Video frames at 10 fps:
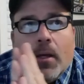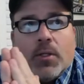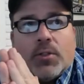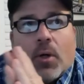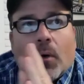
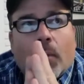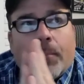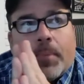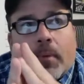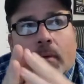So
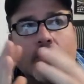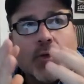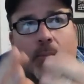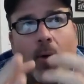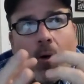
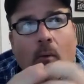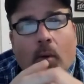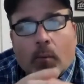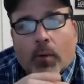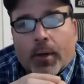tomorrow,
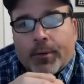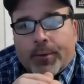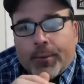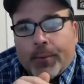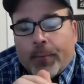what we're going to
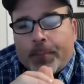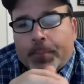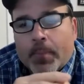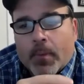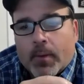do
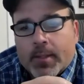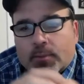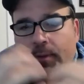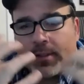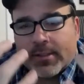is
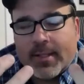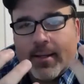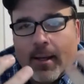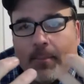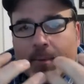we're going
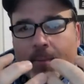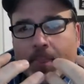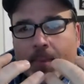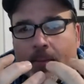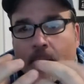to
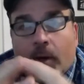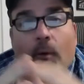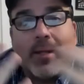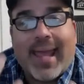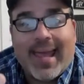go
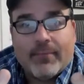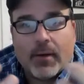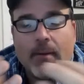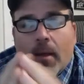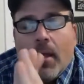into Canva,
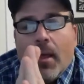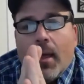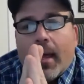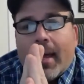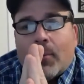
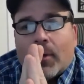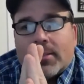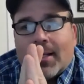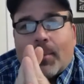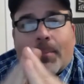and we're going to
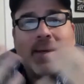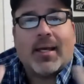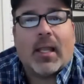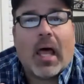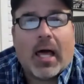set up a big
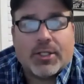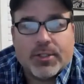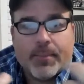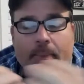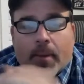collage.
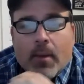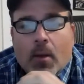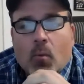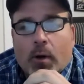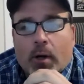
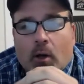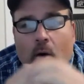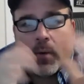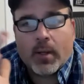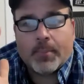We're going to
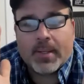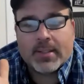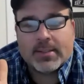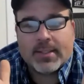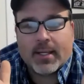go up and
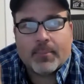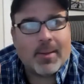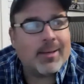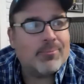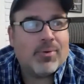set up
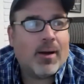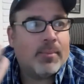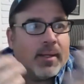like probably